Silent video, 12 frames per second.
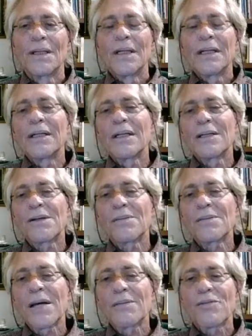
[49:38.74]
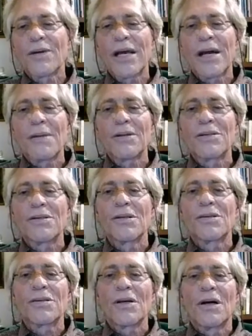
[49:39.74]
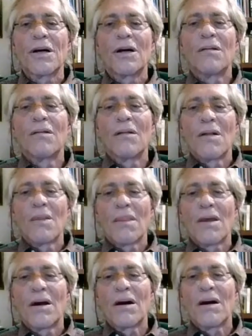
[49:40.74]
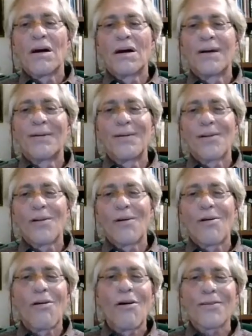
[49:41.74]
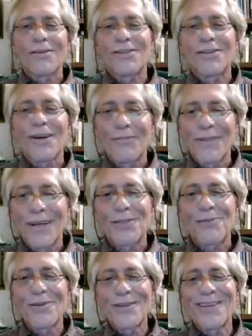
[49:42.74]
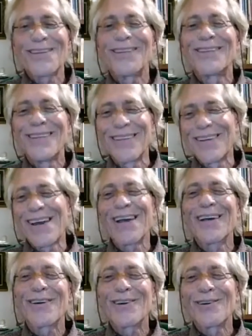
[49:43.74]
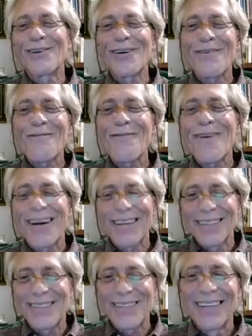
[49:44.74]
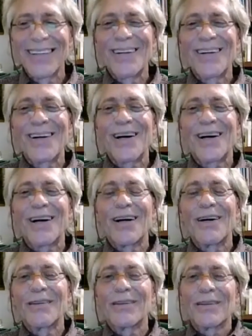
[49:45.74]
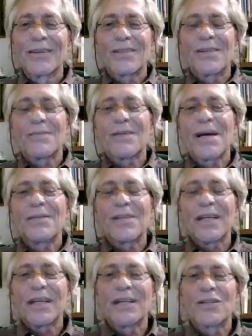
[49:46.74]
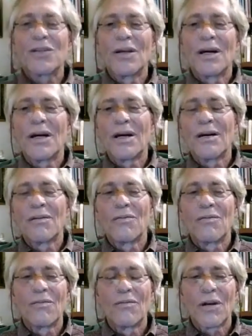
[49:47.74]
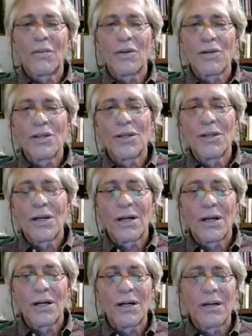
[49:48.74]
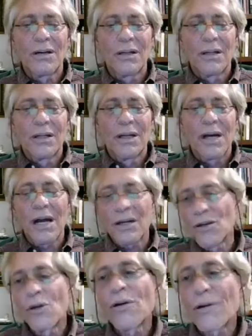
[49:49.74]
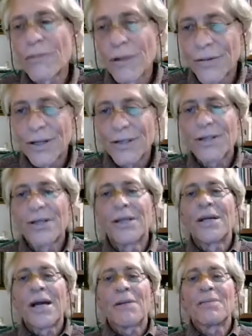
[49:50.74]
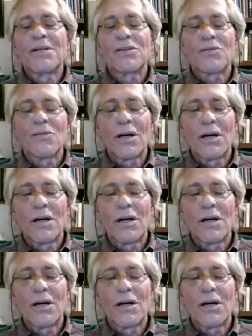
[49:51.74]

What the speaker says: Yeah, sometimes what happens is uh, all the stuff that's within the ankle confines. Uh, Sometimes they get when a person out of nowhere, even it happens.